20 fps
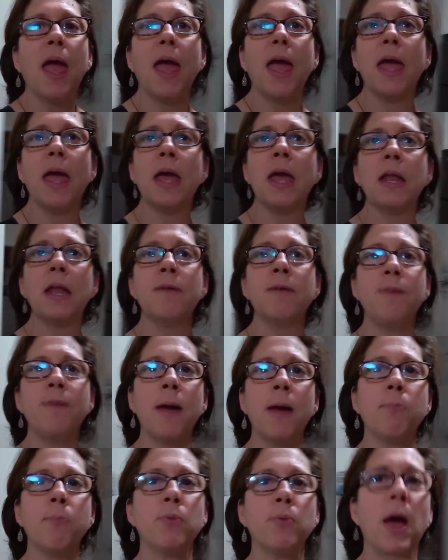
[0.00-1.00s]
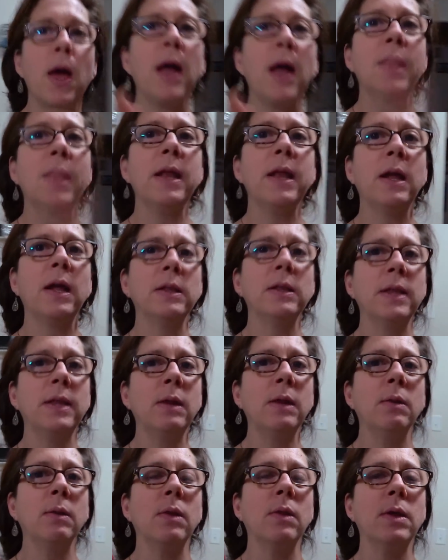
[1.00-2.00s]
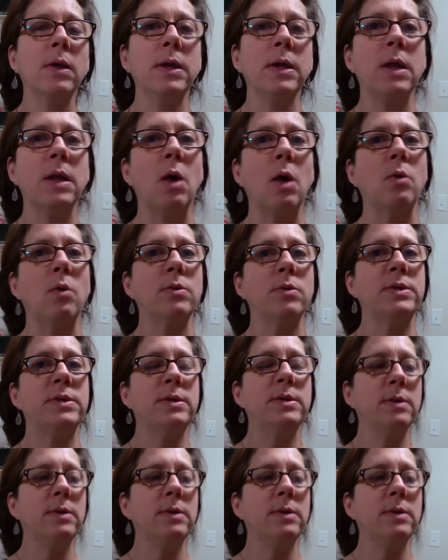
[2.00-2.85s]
And if I brought it a little, you know,